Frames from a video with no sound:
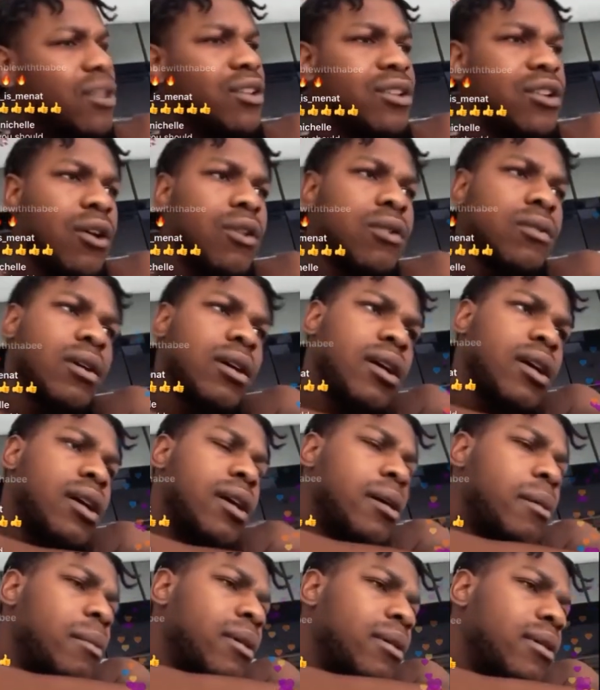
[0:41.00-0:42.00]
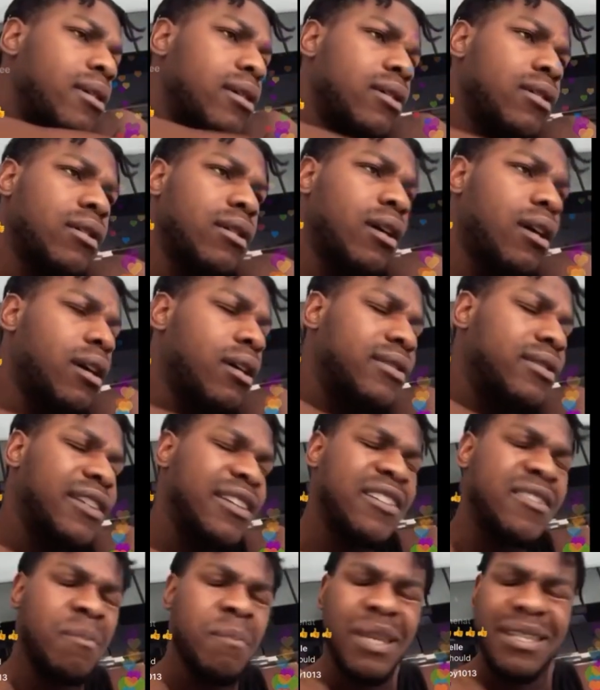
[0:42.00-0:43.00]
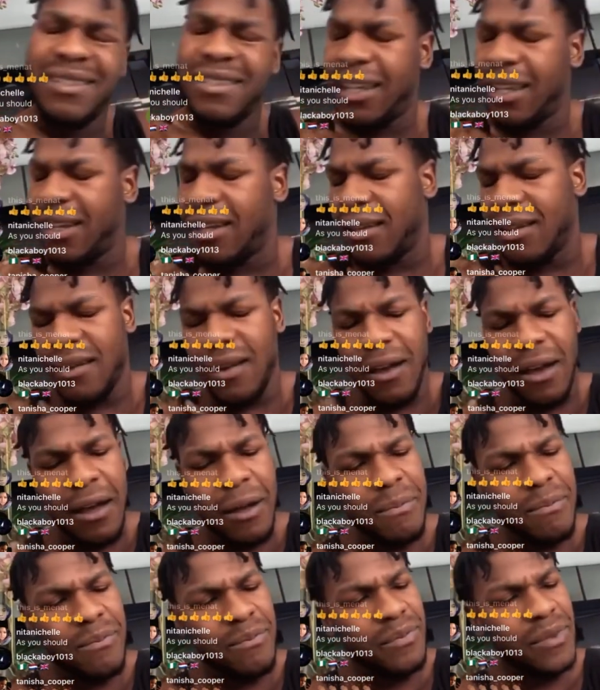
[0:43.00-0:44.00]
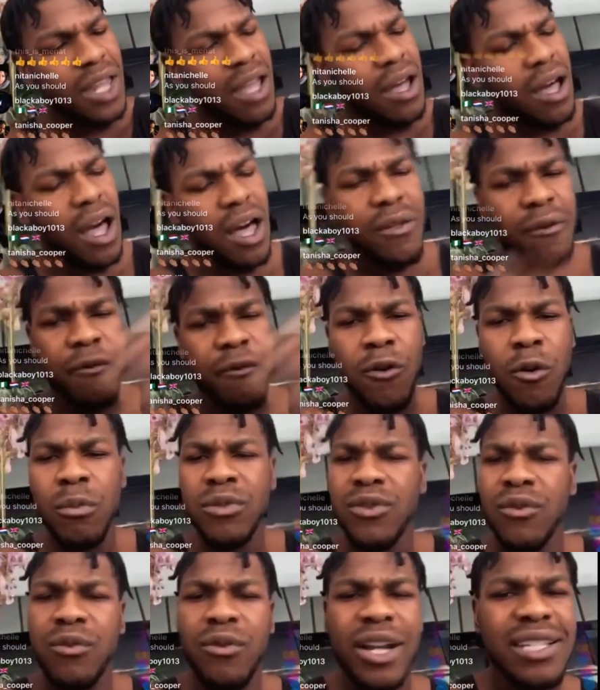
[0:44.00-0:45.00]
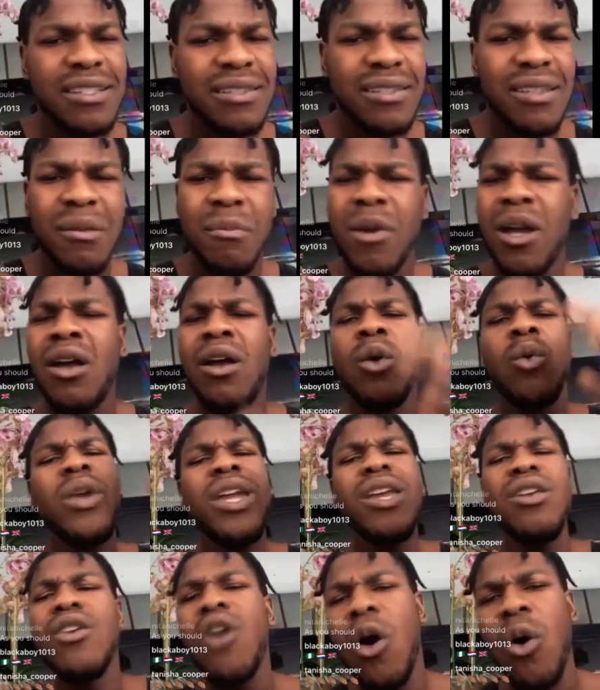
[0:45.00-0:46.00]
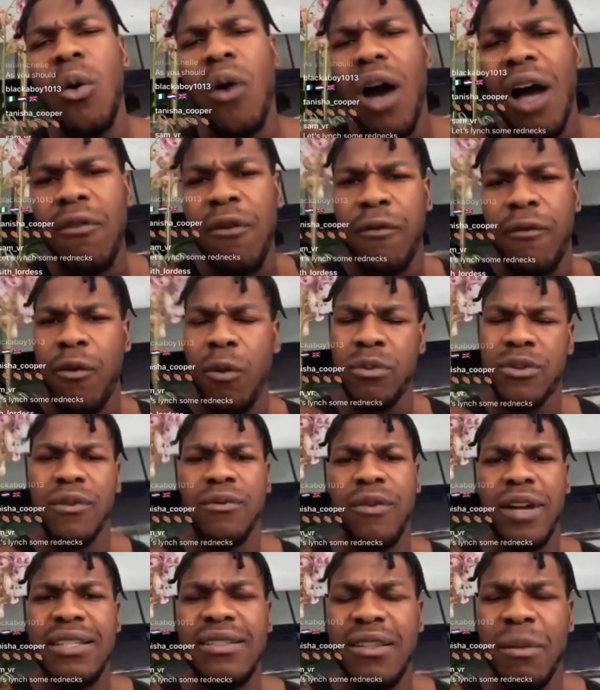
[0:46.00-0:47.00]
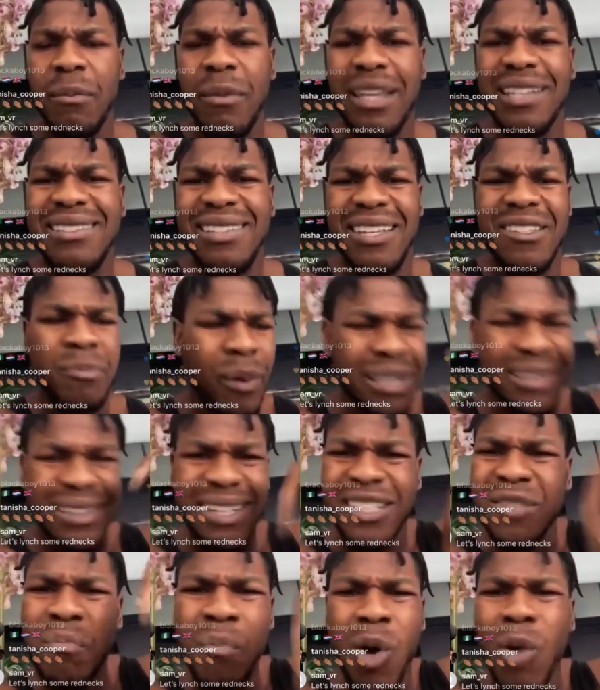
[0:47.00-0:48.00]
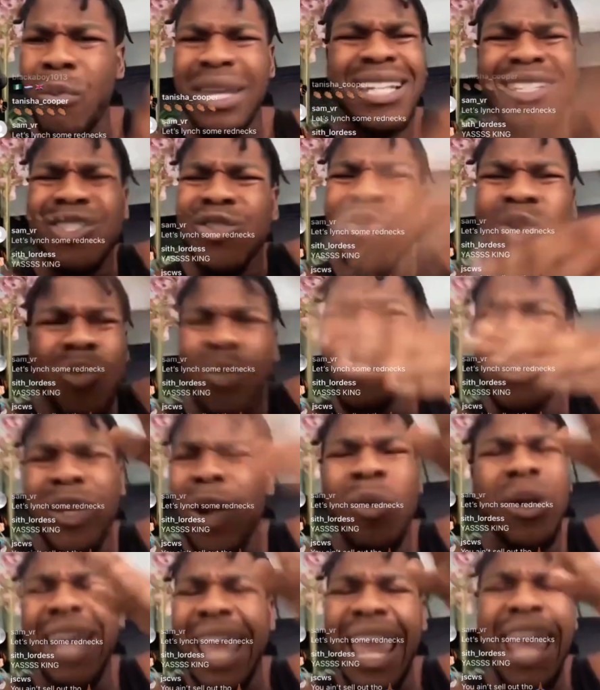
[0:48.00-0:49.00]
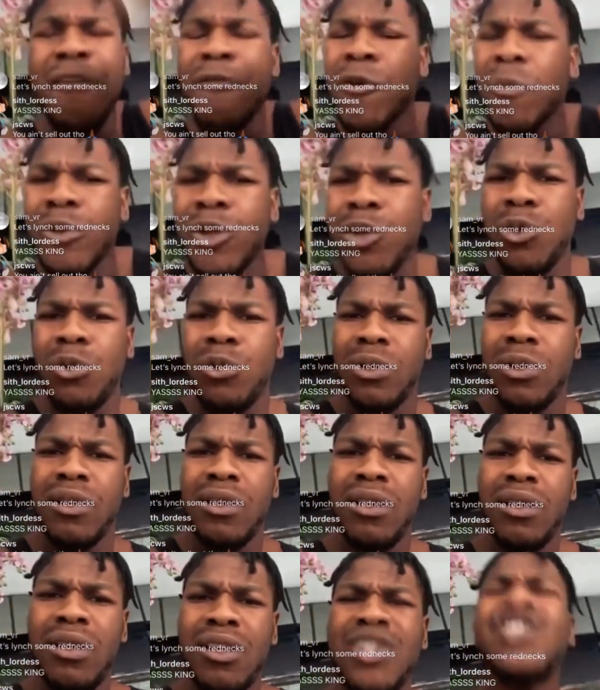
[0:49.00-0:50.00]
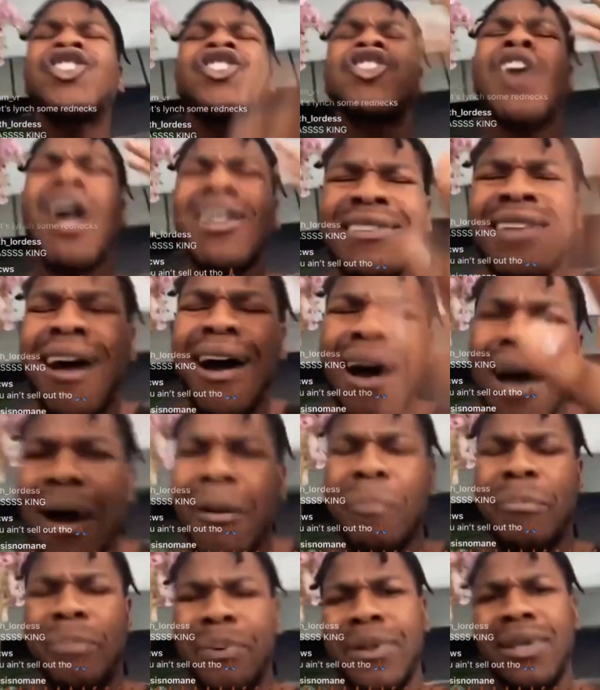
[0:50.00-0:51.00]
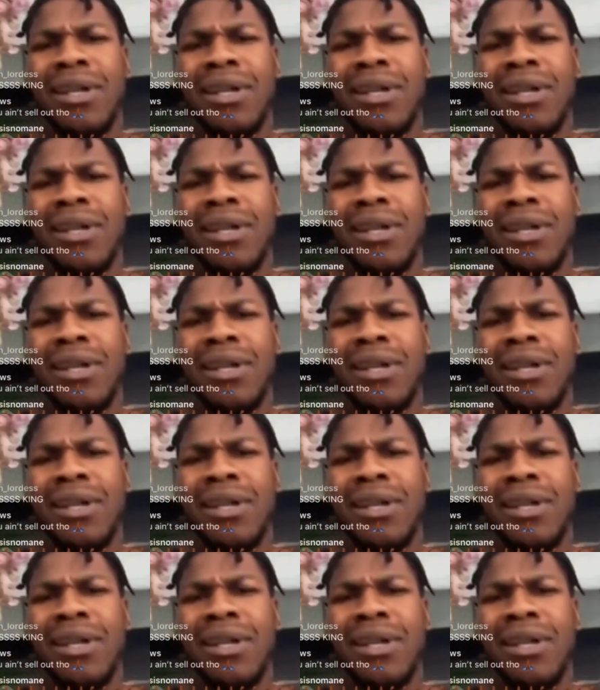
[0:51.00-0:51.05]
you know, dismissing other forms of racism. We know other forms of racism exist, but this moment is not, we don't want to hear from you. Shut up.